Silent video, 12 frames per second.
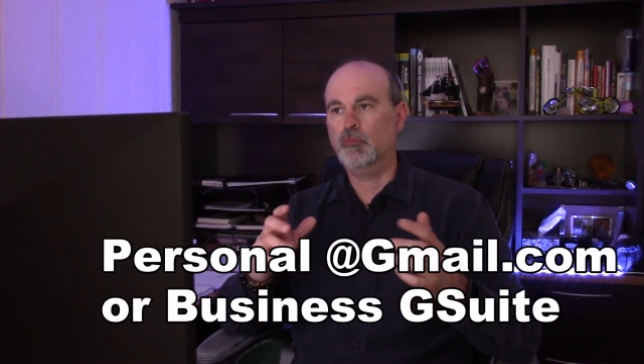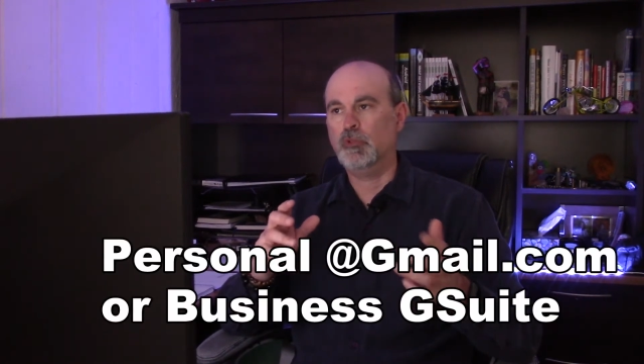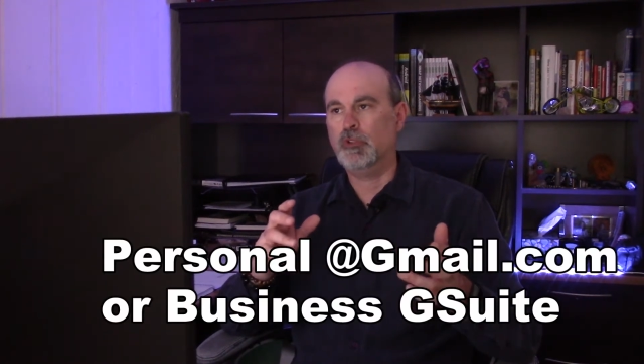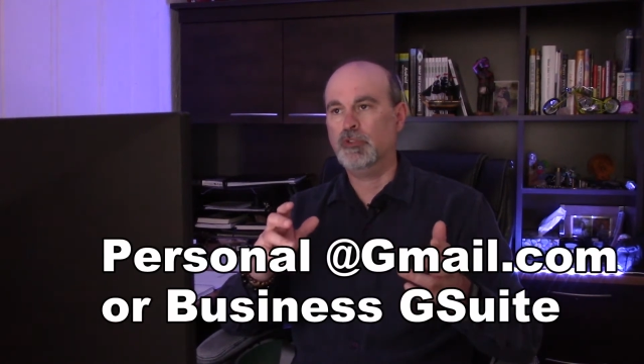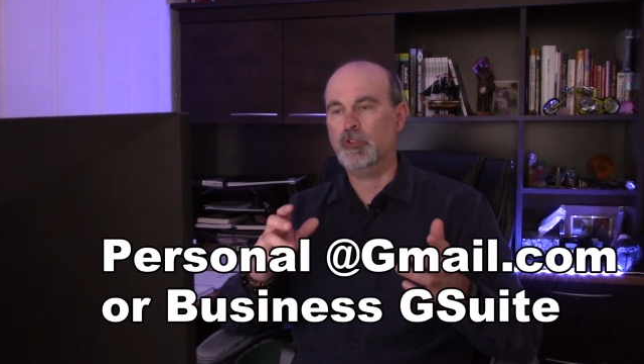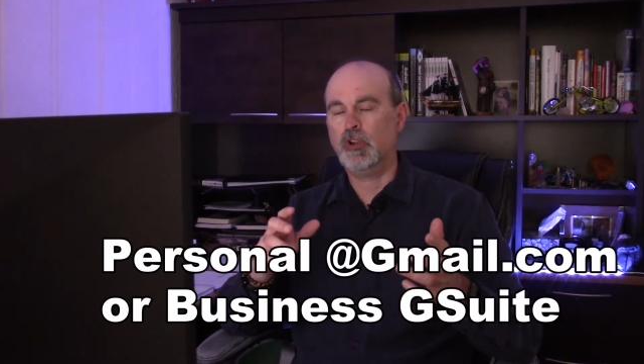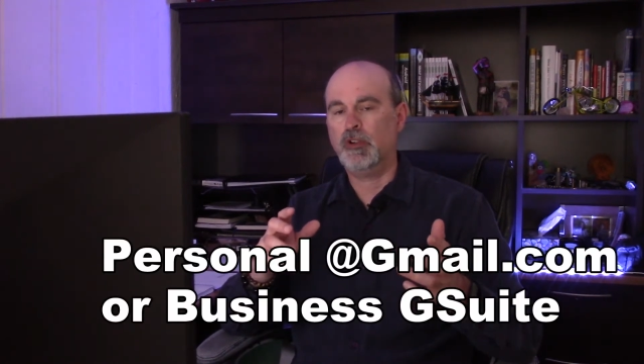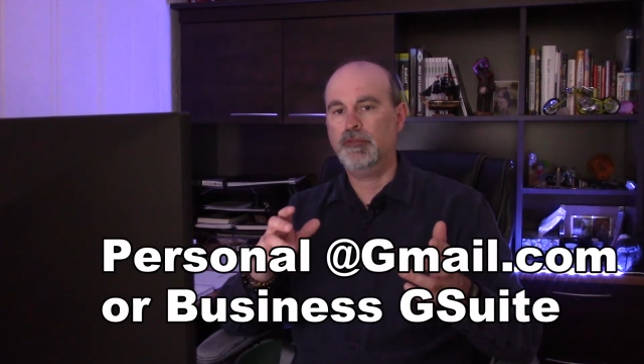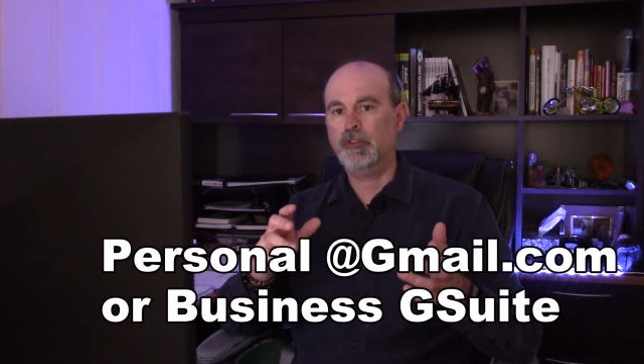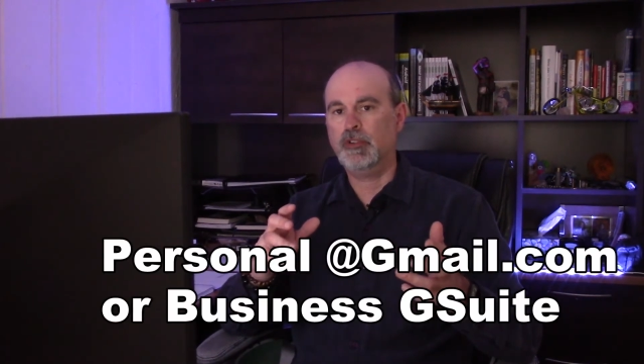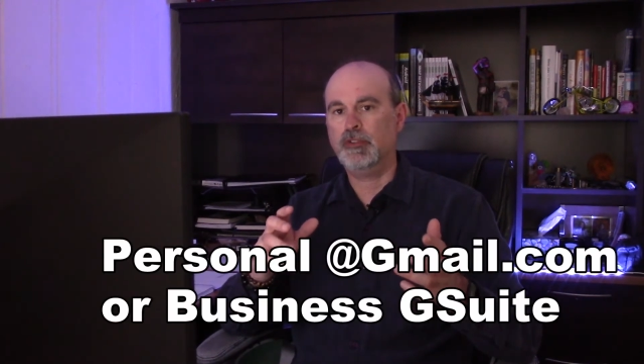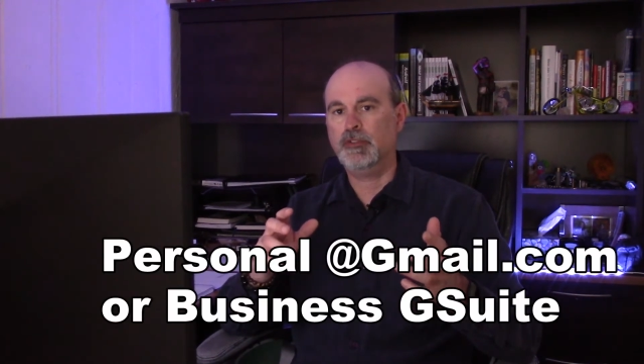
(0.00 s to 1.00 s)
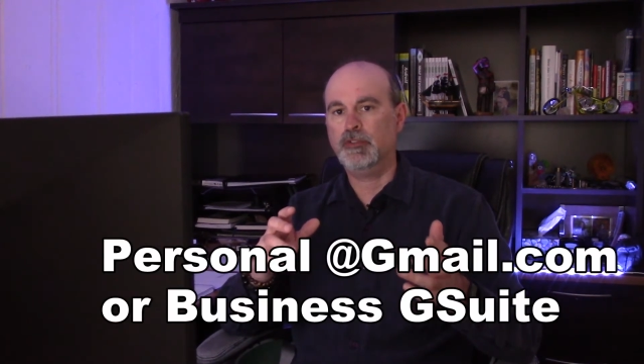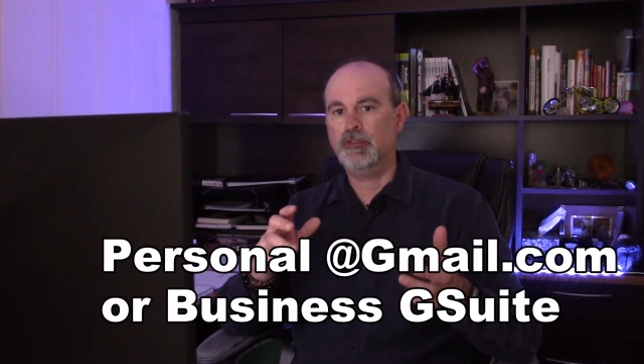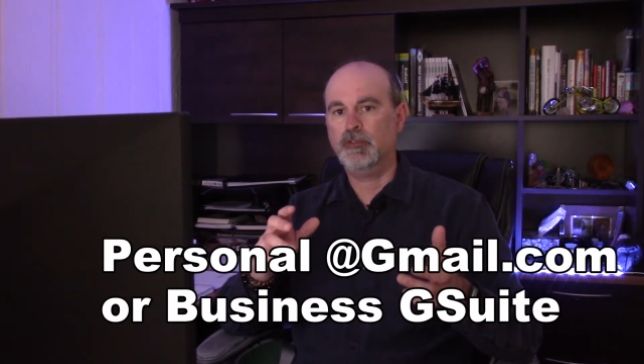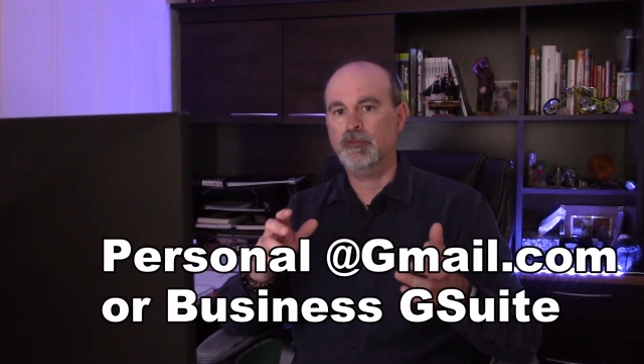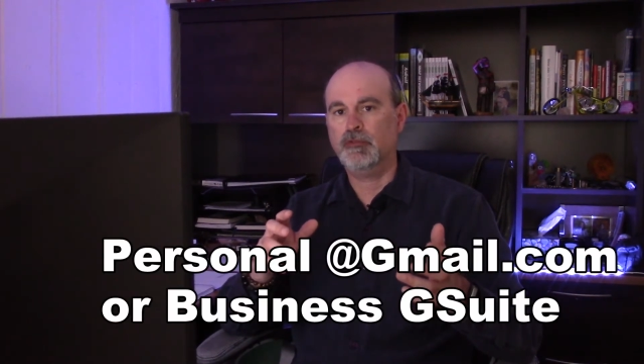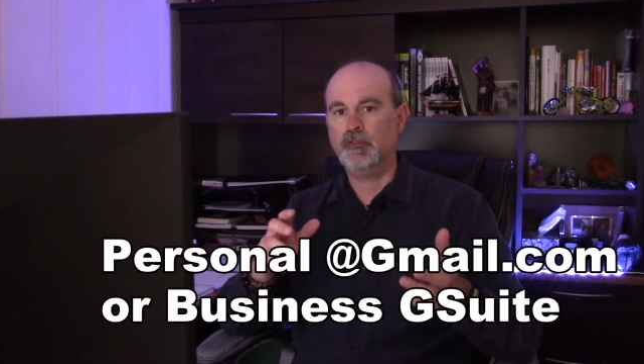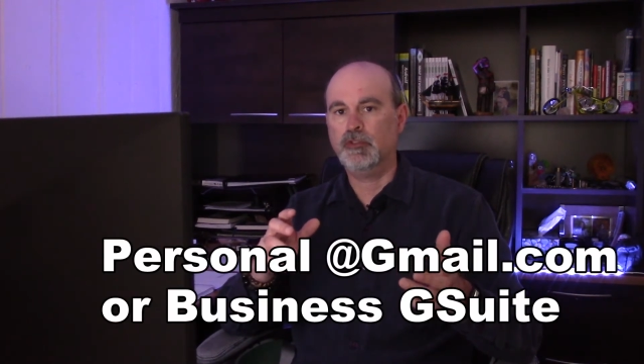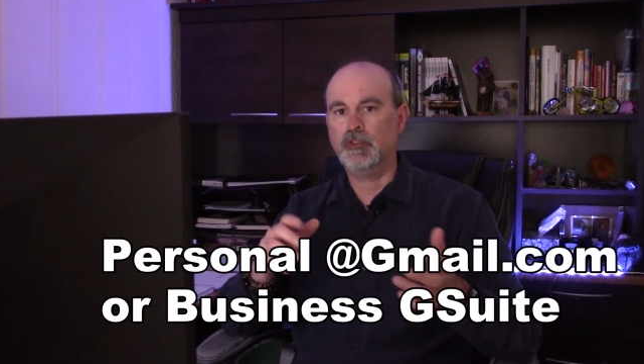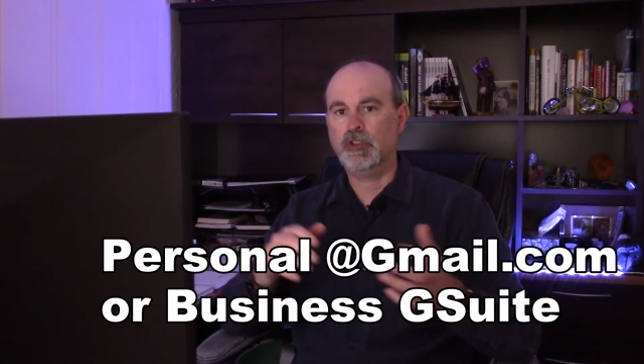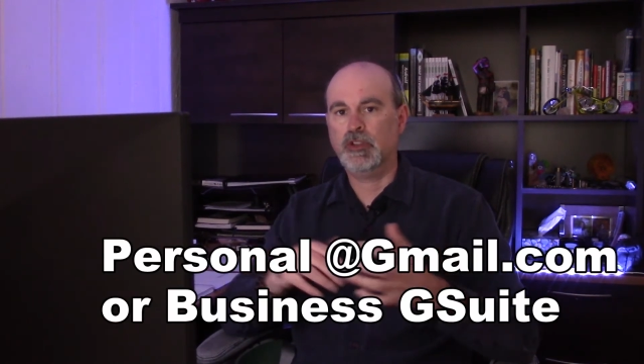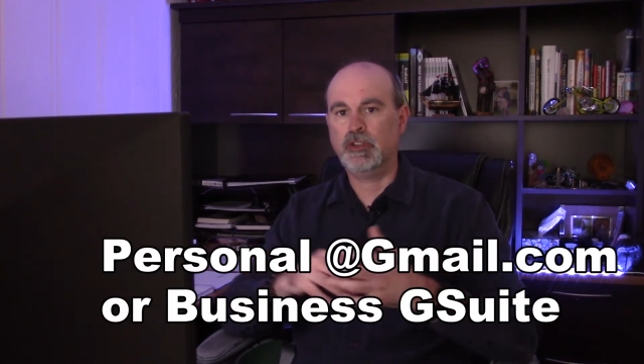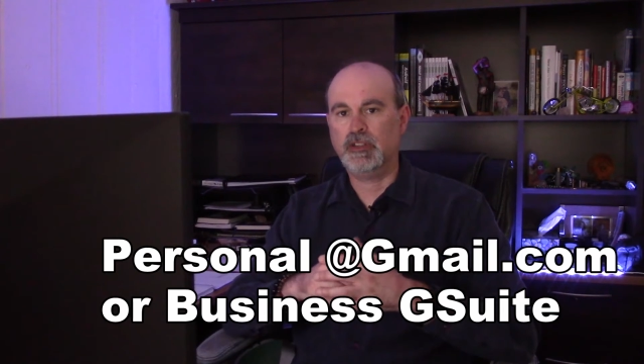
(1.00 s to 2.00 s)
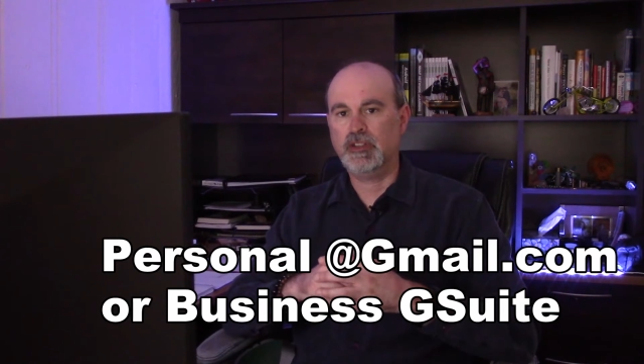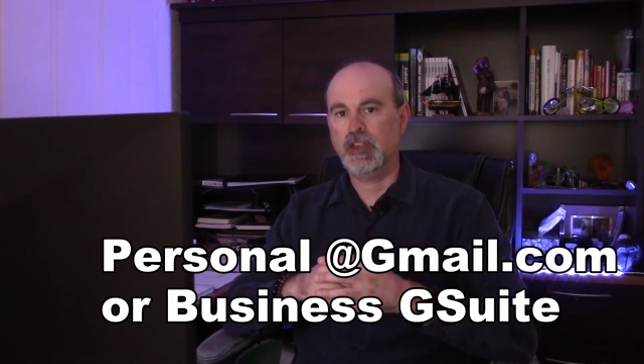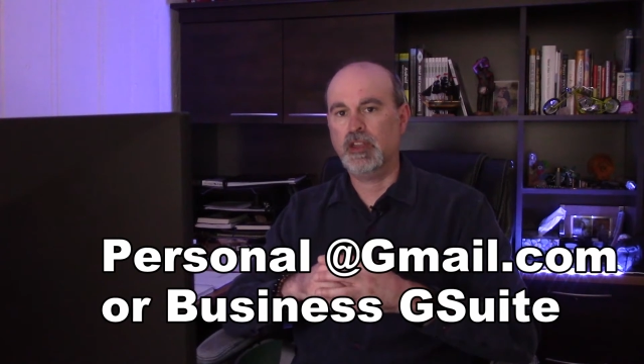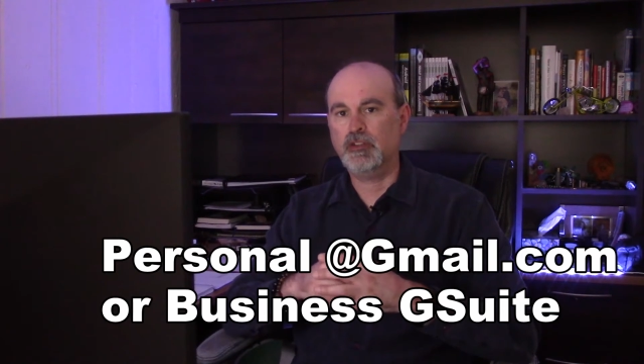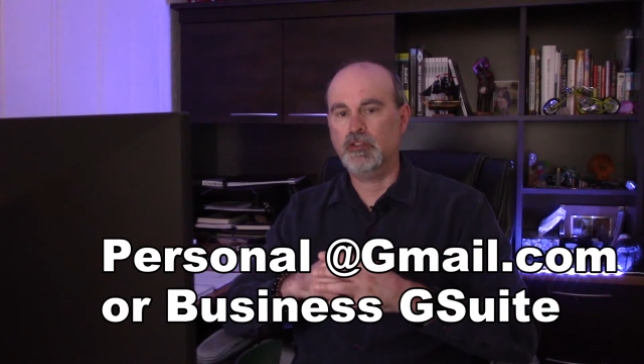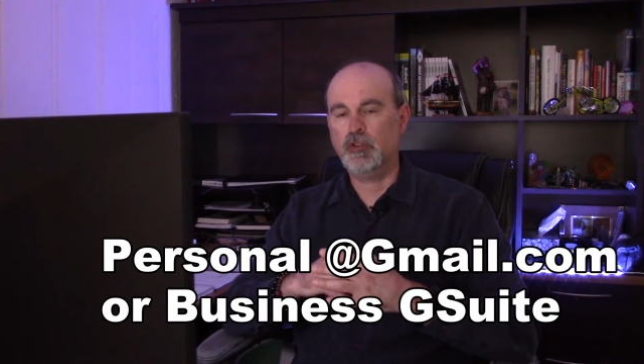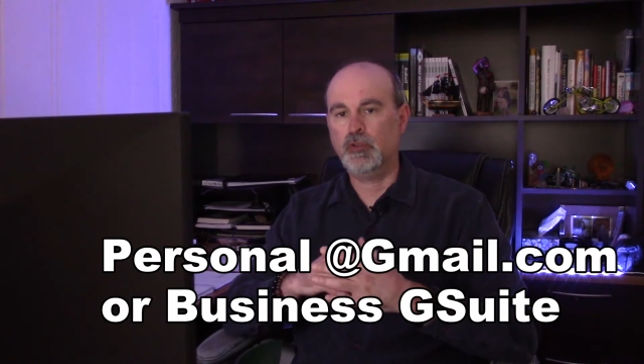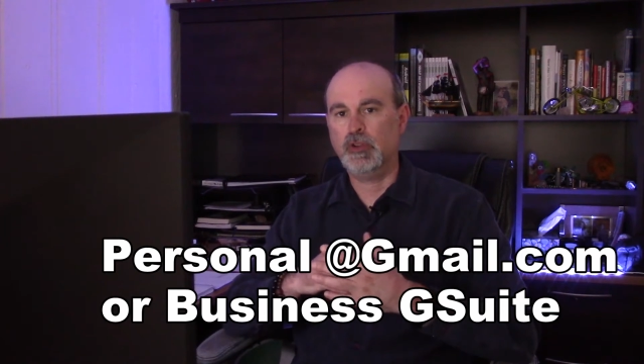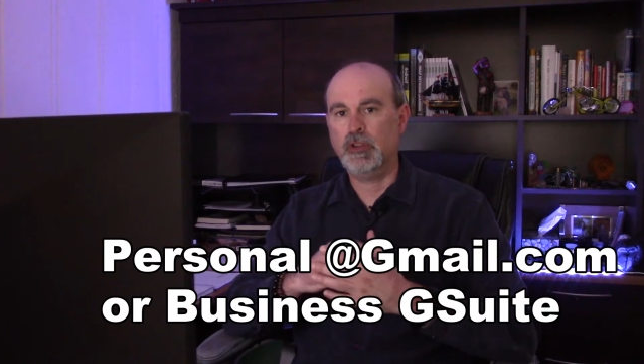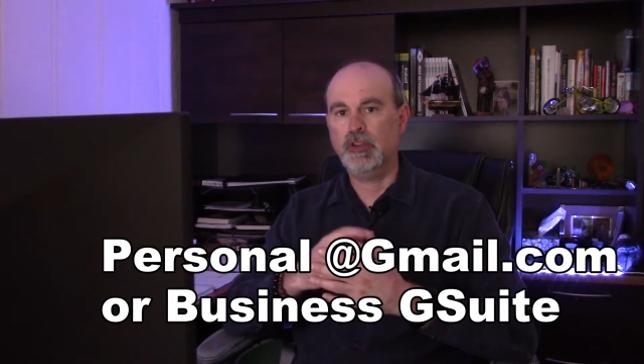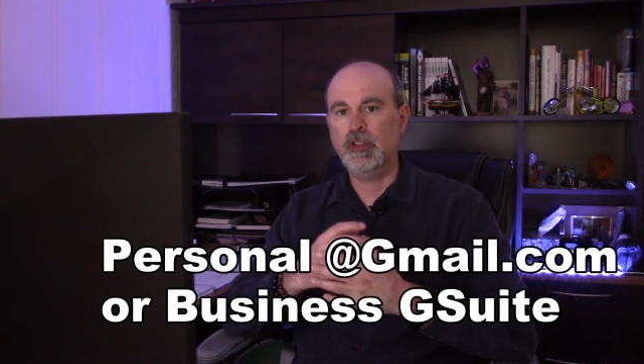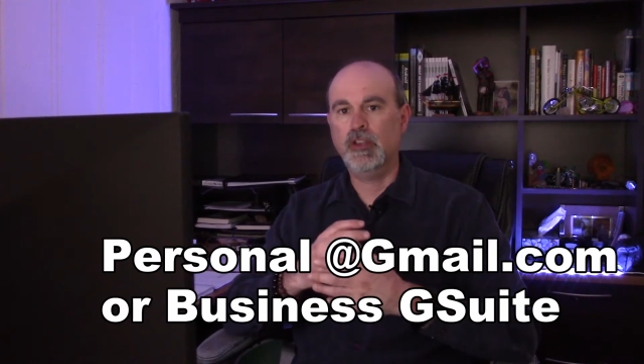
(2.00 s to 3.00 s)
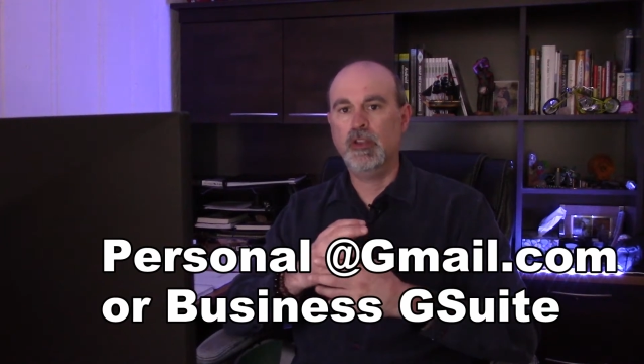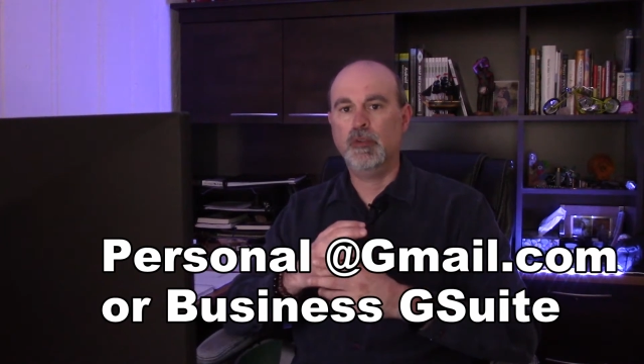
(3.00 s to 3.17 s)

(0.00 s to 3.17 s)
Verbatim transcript: as often as you can get to it,